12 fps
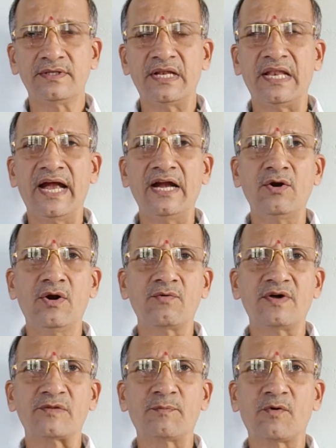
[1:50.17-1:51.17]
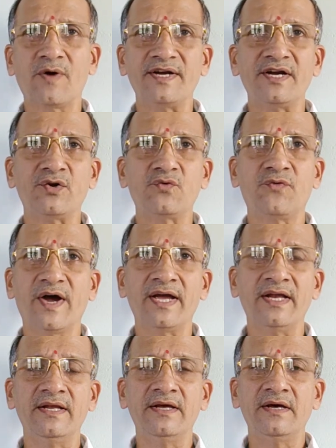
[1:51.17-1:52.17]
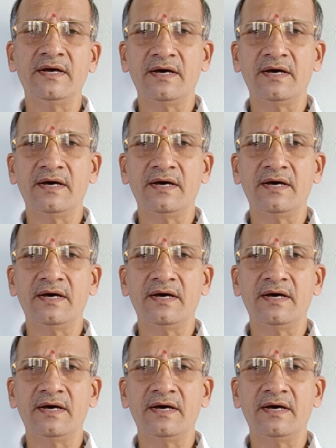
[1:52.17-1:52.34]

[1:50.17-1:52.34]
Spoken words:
the landlord was provided to file